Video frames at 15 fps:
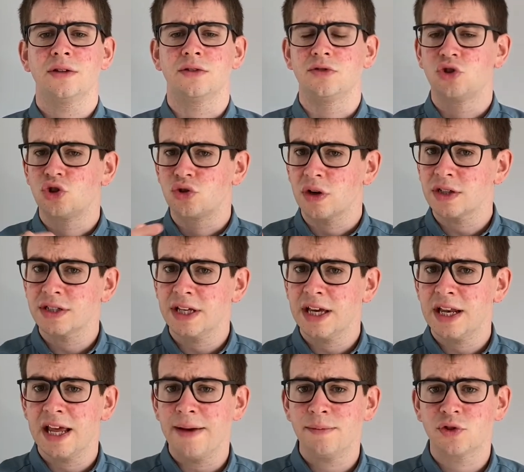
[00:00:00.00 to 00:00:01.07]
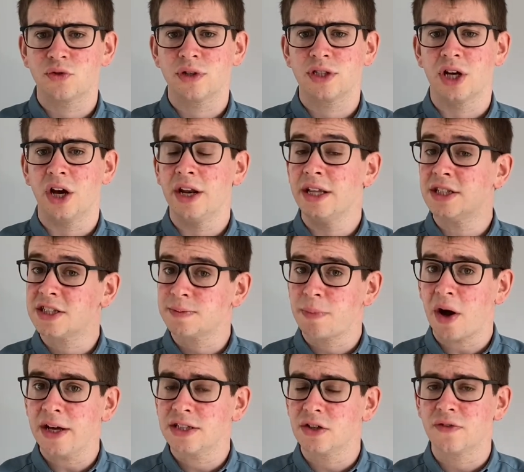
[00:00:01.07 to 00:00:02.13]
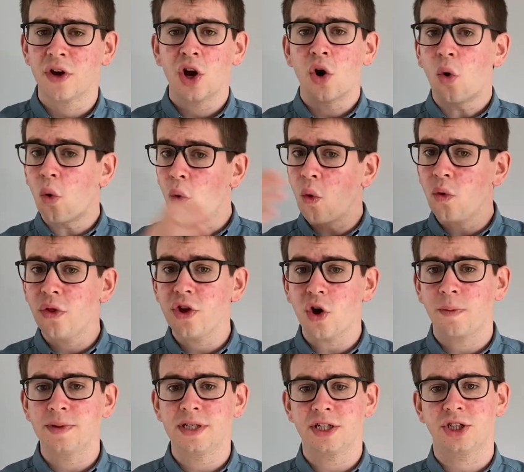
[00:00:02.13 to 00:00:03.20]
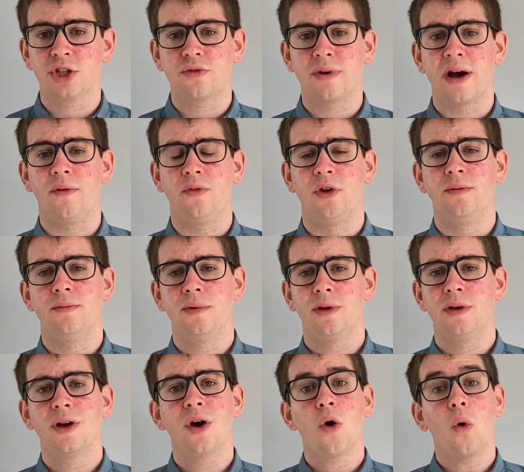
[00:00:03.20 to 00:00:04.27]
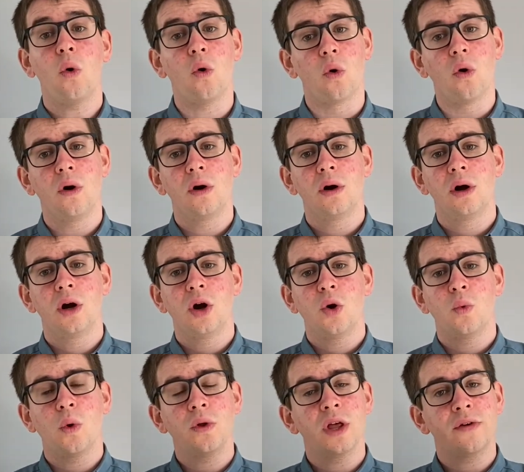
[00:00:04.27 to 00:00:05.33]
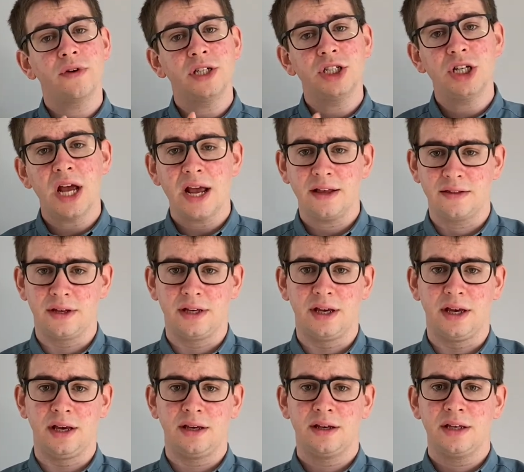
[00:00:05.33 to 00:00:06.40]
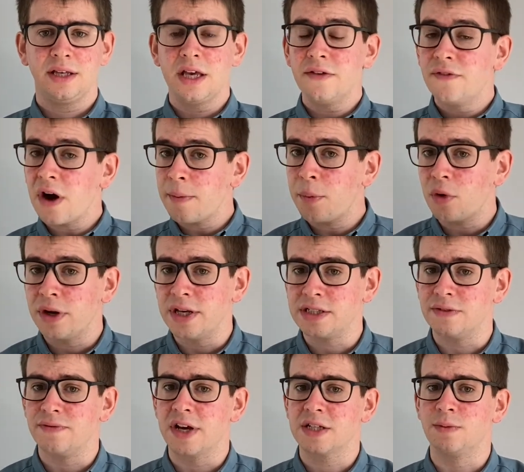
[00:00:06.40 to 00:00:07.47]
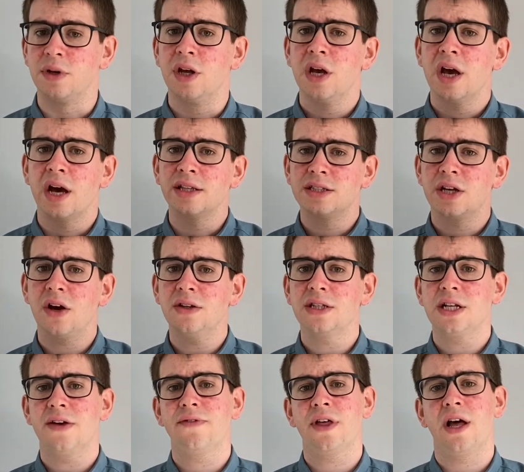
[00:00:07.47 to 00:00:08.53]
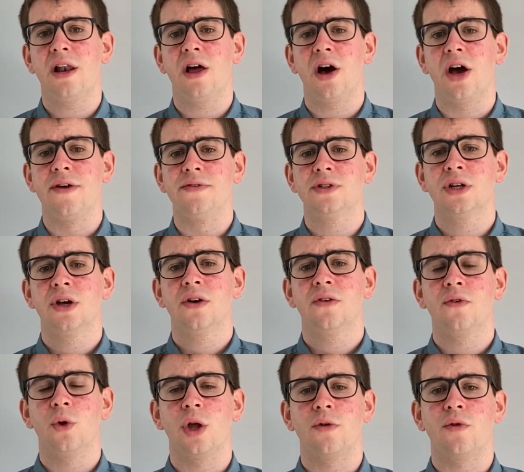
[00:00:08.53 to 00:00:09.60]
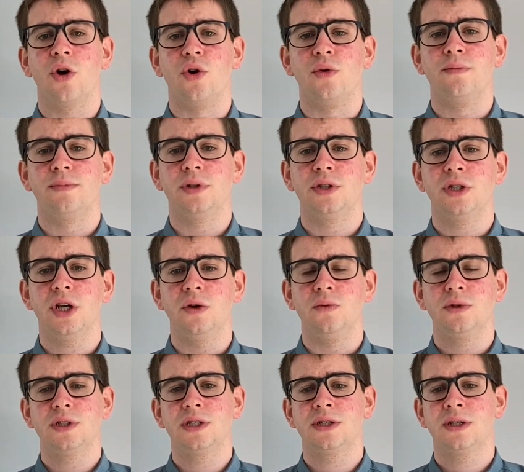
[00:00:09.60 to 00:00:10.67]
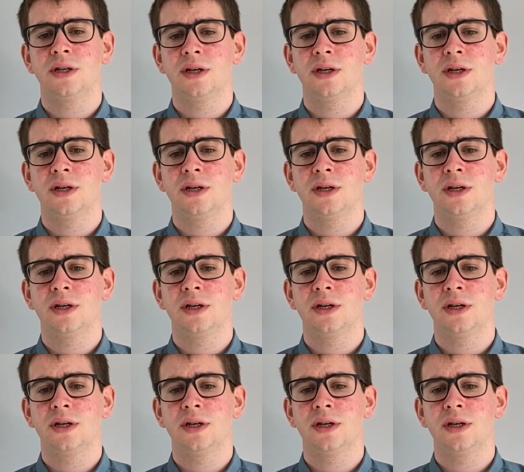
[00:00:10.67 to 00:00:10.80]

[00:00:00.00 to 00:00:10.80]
trusting in him to return in spite of all the opposition around them? Or will they reject the king, give up on his investment, and turn to live their lives for their own pursuits?